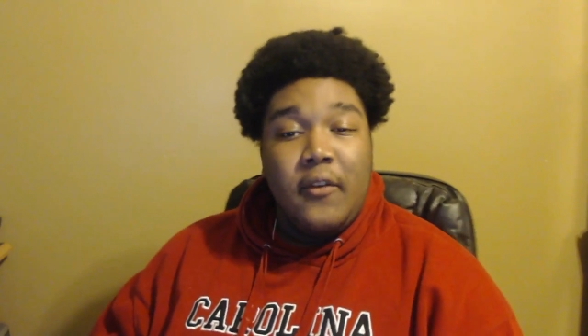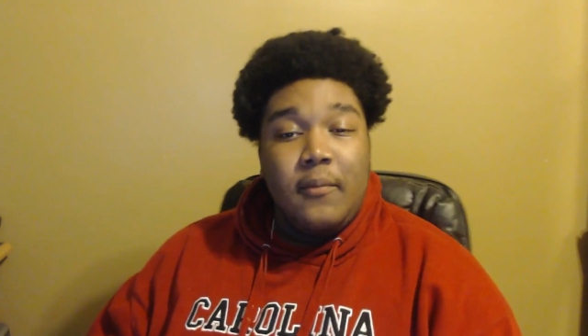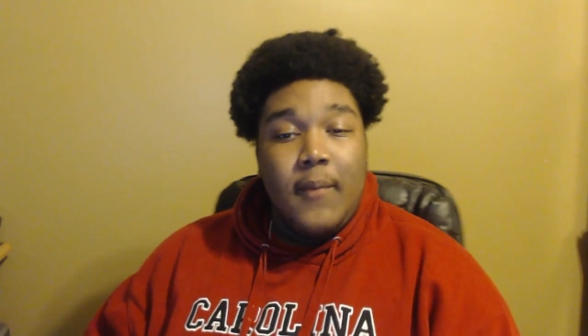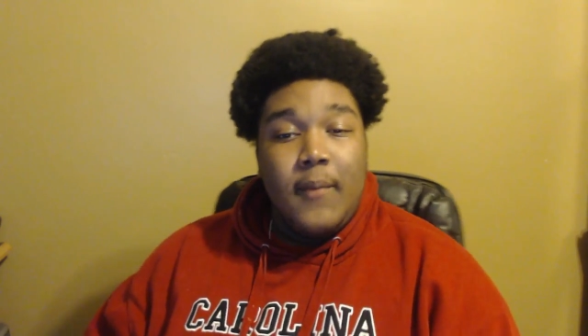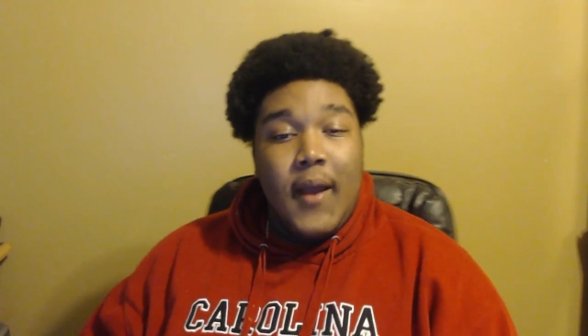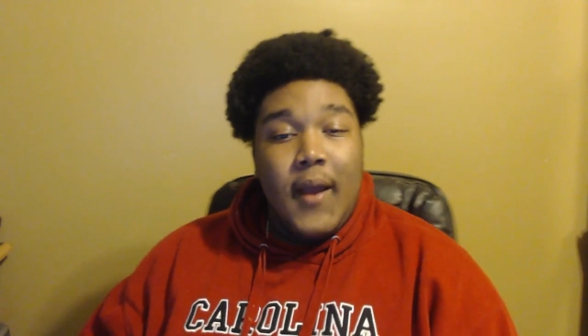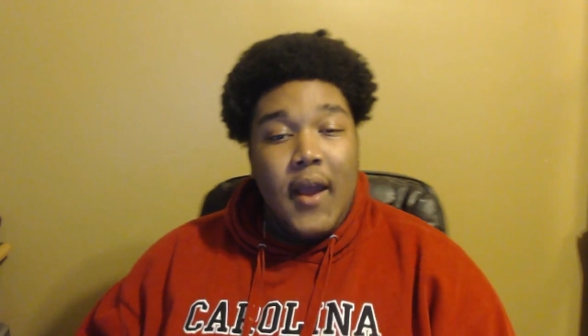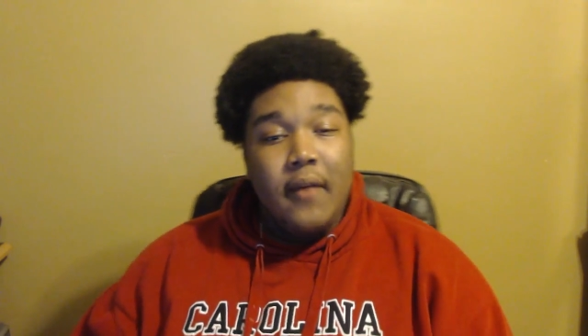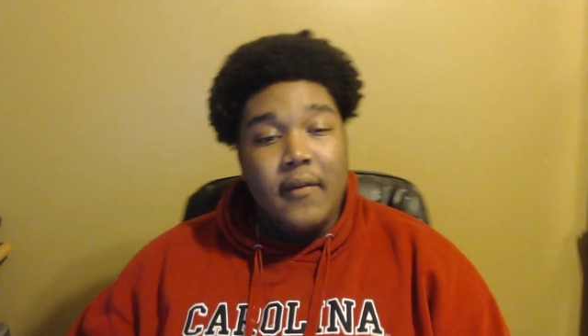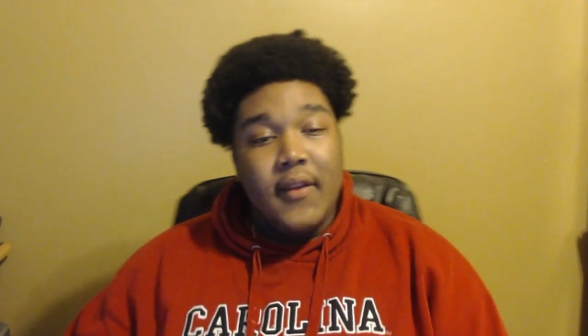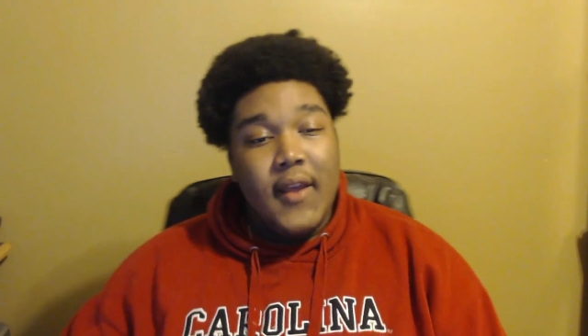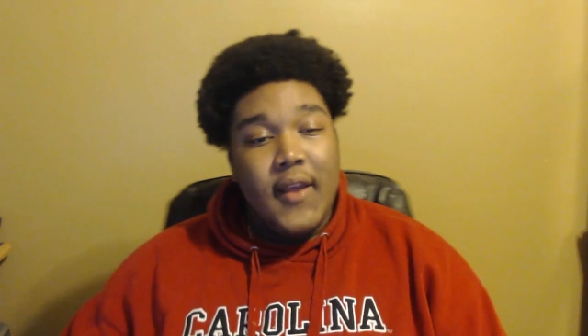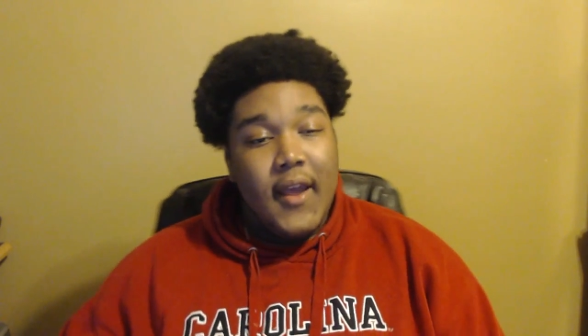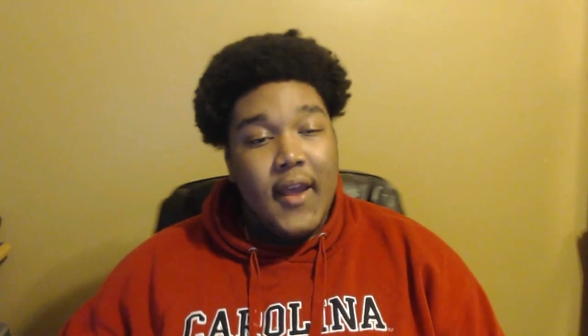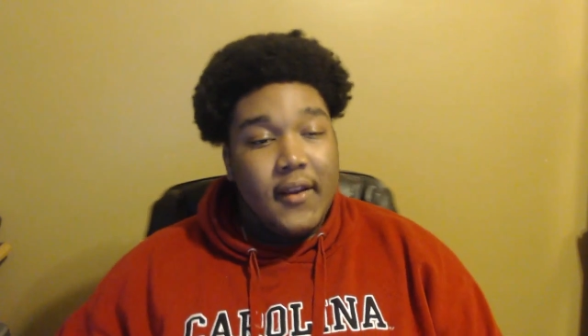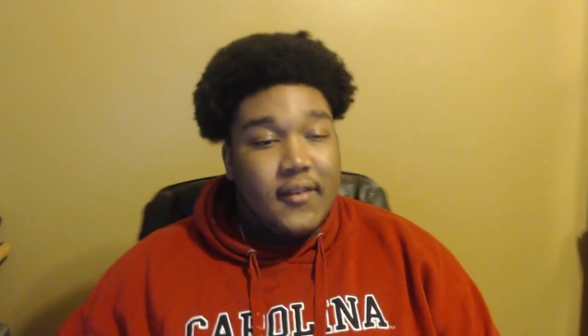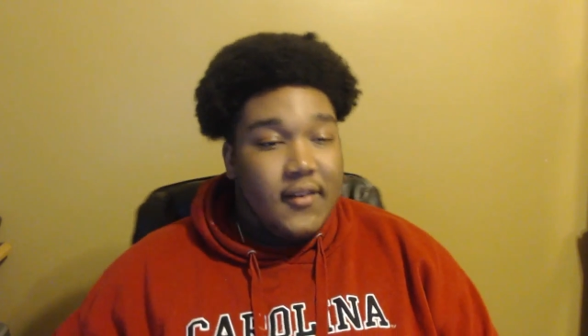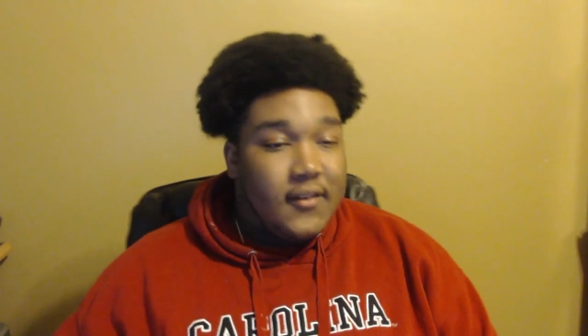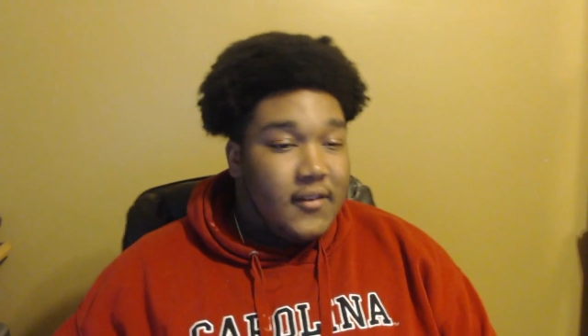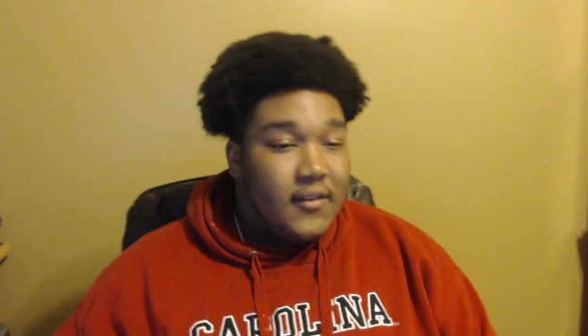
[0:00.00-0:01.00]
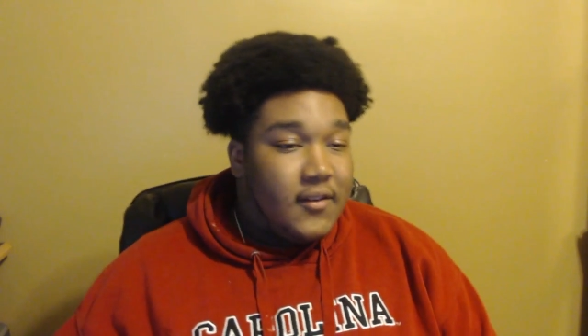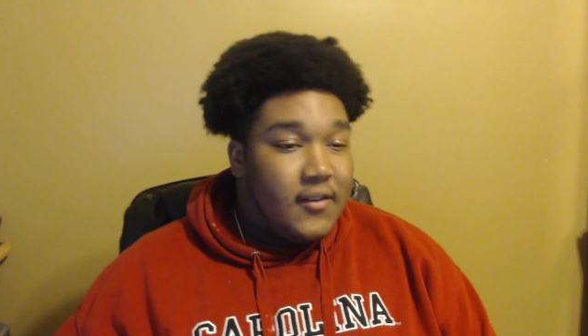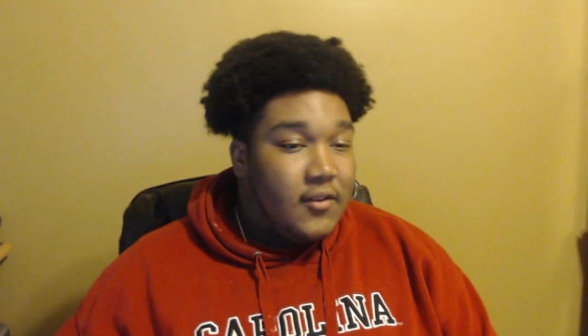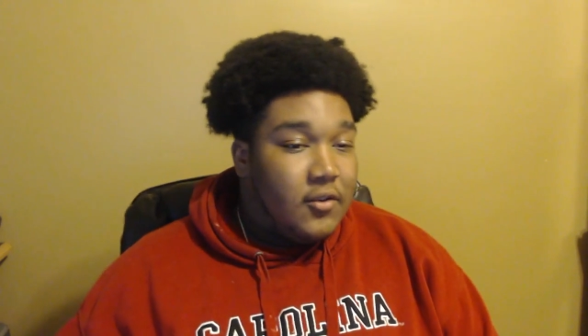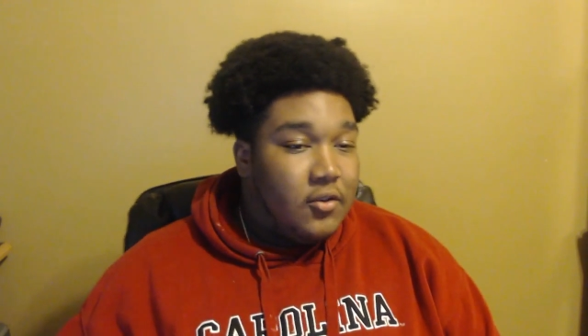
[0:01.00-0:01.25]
was my reaction